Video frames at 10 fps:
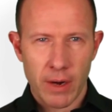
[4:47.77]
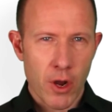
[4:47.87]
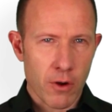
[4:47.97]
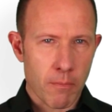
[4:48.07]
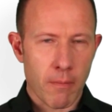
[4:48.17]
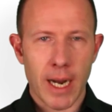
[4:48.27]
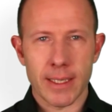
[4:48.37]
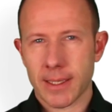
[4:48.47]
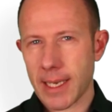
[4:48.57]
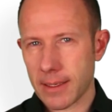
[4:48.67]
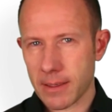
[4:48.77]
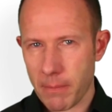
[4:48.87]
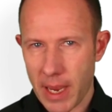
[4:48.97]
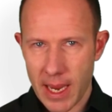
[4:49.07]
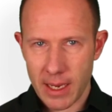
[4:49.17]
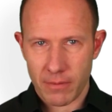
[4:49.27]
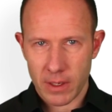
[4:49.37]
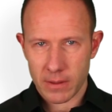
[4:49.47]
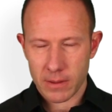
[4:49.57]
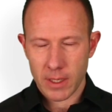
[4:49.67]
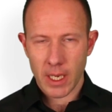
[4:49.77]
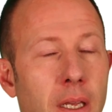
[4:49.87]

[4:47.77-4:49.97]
their own mindsets and behaviors.